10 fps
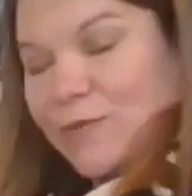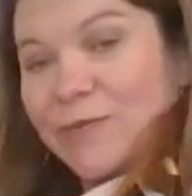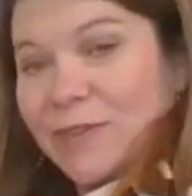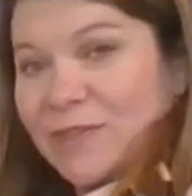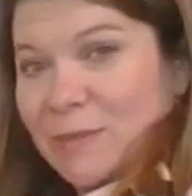
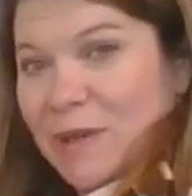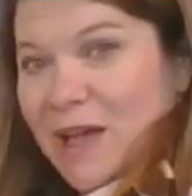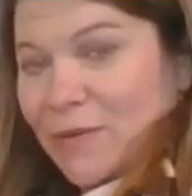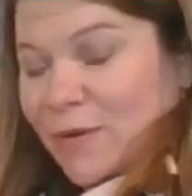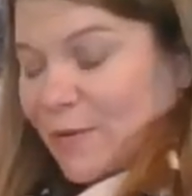50
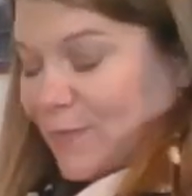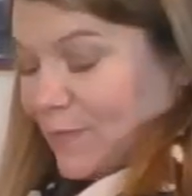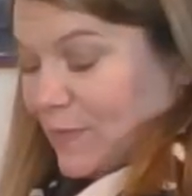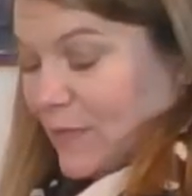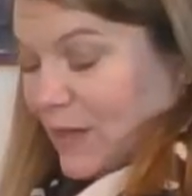power.
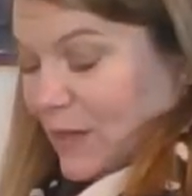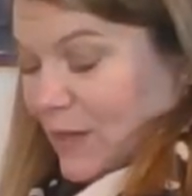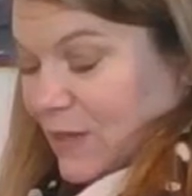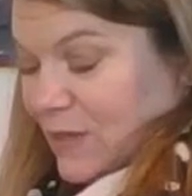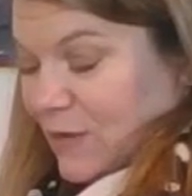
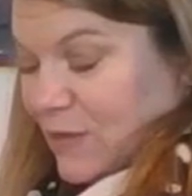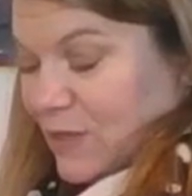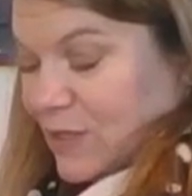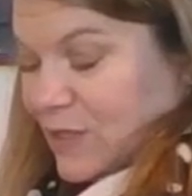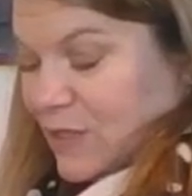So you just